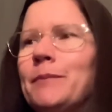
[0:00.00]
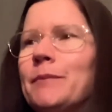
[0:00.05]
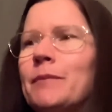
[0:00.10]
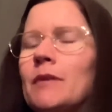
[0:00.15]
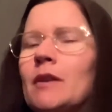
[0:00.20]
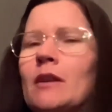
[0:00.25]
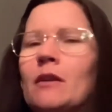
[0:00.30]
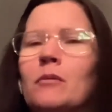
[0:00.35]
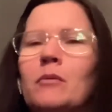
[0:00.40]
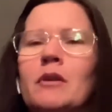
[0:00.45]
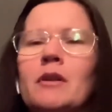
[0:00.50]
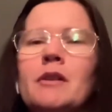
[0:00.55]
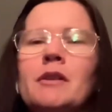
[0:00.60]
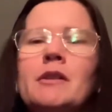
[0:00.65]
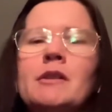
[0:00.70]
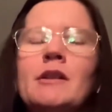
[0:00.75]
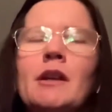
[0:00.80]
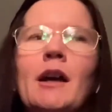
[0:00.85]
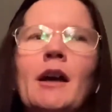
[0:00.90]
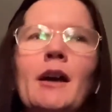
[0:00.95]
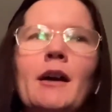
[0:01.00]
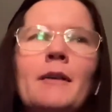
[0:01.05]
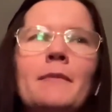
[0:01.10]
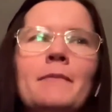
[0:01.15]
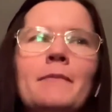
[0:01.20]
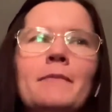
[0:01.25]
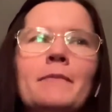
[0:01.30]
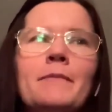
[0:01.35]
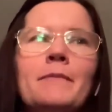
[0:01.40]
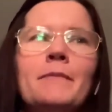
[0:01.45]
was
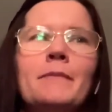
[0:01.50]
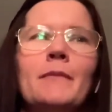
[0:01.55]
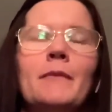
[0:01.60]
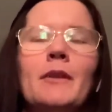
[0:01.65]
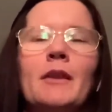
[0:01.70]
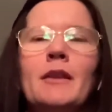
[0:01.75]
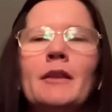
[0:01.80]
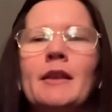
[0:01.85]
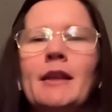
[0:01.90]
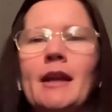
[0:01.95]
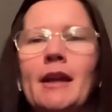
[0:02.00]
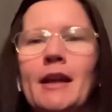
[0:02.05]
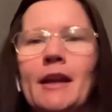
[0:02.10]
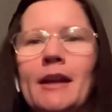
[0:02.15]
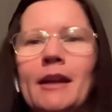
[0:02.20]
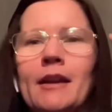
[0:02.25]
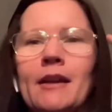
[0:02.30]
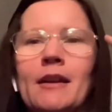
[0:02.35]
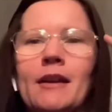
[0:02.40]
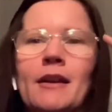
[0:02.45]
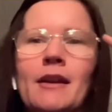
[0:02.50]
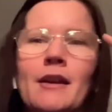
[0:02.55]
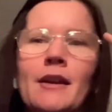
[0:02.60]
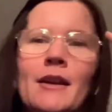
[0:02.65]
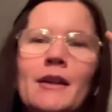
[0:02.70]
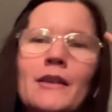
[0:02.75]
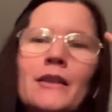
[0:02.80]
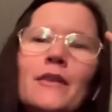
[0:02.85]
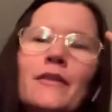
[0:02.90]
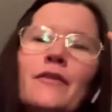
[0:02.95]
the
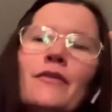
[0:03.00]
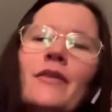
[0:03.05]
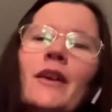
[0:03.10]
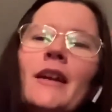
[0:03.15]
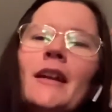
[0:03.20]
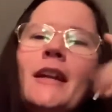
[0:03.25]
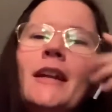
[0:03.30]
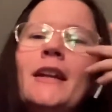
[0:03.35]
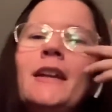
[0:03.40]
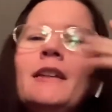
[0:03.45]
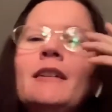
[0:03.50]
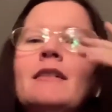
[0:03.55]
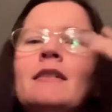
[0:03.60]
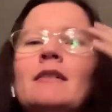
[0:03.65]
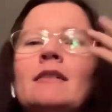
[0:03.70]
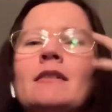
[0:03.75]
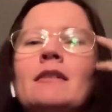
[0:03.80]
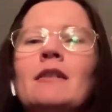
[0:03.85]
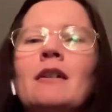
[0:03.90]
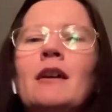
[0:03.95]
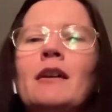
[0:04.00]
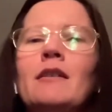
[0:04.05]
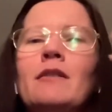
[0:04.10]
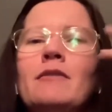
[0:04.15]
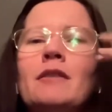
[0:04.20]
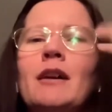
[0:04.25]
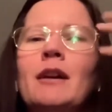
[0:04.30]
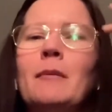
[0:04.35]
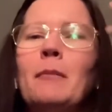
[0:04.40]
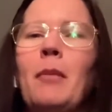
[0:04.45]
funny kind of
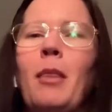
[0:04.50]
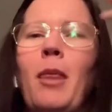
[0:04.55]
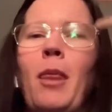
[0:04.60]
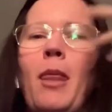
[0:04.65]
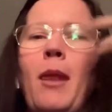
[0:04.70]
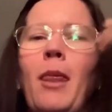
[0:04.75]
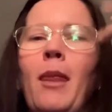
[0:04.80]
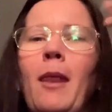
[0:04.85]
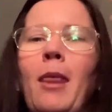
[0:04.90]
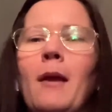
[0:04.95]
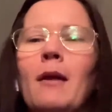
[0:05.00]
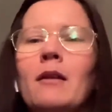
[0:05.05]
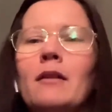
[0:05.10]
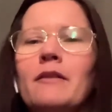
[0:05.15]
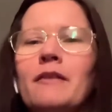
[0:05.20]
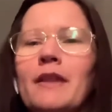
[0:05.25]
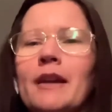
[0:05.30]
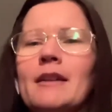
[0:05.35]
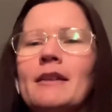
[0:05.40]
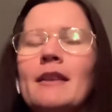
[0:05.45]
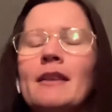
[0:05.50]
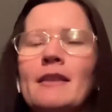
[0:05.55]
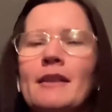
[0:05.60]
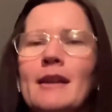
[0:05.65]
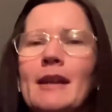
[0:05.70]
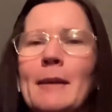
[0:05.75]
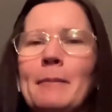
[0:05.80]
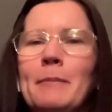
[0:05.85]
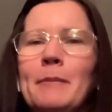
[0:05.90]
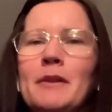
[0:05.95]
like thing that the
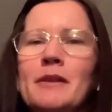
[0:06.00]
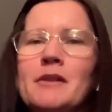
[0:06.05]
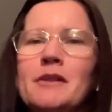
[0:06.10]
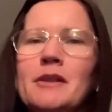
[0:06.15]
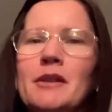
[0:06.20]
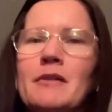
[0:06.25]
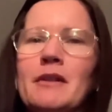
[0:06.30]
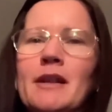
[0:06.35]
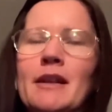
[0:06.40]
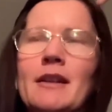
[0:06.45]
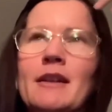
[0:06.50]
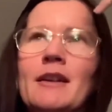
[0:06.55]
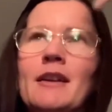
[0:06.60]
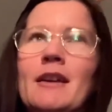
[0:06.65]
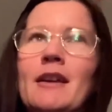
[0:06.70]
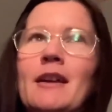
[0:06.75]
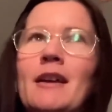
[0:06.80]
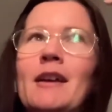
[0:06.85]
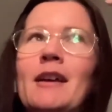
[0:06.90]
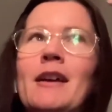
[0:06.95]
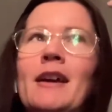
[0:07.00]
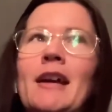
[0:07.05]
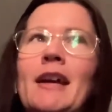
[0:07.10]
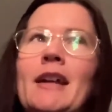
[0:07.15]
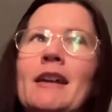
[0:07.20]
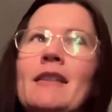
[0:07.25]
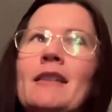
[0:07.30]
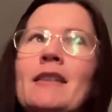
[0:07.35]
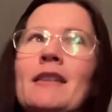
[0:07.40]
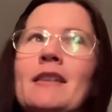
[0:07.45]
lamp is doing
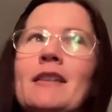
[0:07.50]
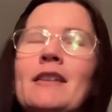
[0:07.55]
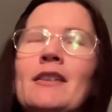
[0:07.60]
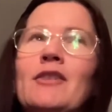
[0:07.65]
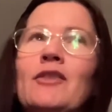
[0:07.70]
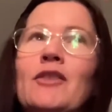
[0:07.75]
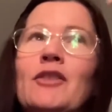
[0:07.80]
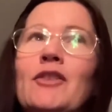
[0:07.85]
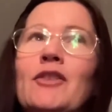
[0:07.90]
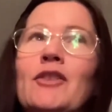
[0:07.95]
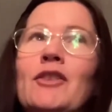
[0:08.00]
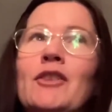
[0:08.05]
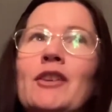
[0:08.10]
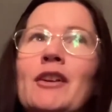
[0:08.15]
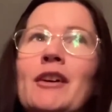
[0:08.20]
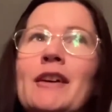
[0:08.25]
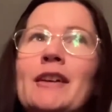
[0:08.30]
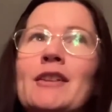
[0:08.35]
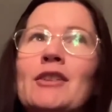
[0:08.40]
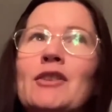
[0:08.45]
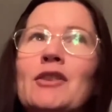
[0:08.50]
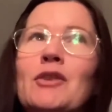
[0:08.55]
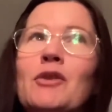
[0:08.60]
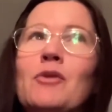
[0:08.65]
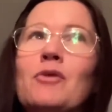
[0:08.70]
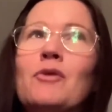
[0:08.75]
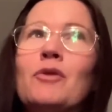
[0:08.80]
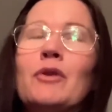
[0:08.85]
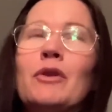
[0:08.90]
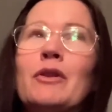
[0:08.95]
in the
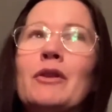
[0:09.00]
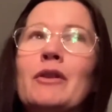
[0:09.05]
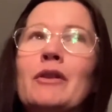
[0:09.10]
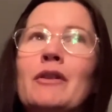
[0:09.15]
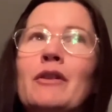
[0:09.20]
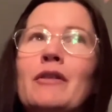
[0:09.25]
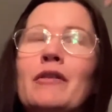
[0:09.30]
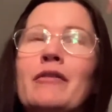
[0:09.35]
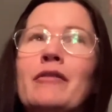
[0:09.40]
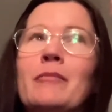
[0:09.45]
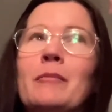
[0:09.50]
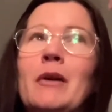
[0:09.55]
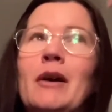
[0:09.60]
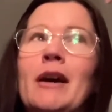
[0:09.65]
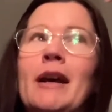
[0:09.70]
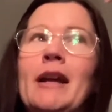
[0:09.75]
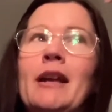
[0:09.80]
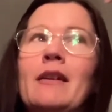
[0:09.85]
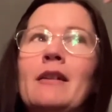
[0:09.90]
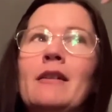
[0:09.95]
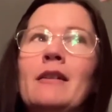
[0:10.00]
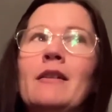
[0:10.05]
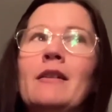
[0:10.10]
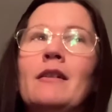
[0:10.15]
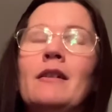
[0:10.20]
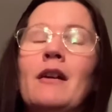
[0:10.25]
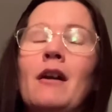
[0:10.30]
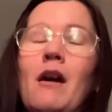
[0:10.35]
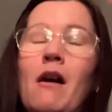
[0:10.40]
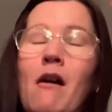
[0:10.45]
corner of my
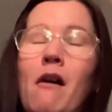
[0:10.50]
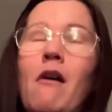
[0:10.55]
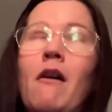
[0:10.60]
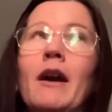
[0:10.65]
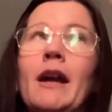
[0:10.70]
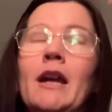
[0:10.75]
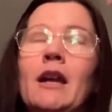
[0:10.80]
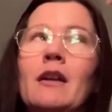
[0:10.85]
eye.